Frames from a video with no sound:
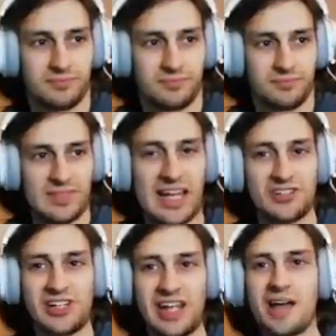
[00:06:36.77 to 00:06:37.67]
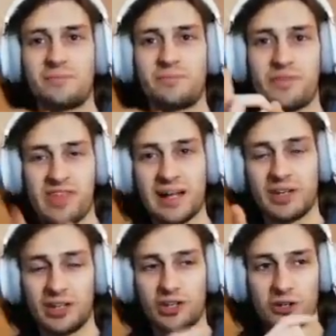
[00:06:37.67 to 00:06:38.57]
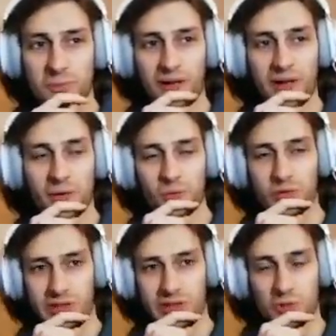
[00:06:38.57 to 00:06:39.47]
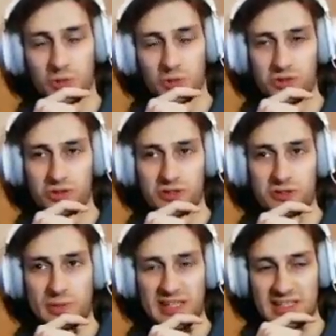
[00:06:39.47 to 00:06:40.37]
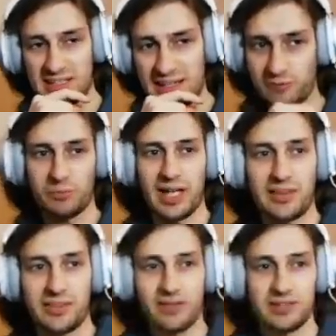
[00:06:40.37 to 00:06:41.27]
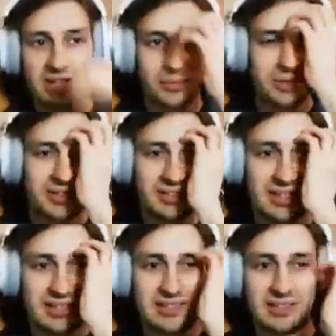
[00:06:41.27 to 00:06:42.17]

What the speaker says: Actually, I think I'm gonna go by what the auto splitter says over what my other timing says.